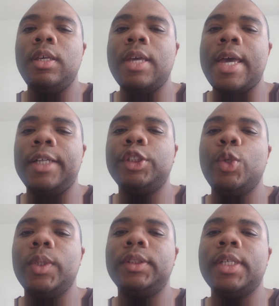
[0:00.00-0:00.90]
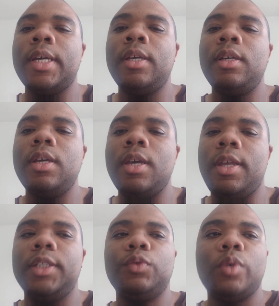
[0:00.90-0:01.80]
EX USA
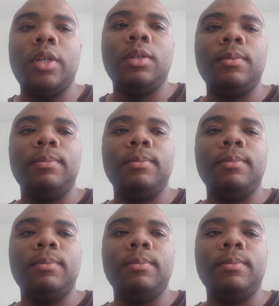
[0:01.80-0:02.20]
Index Fund.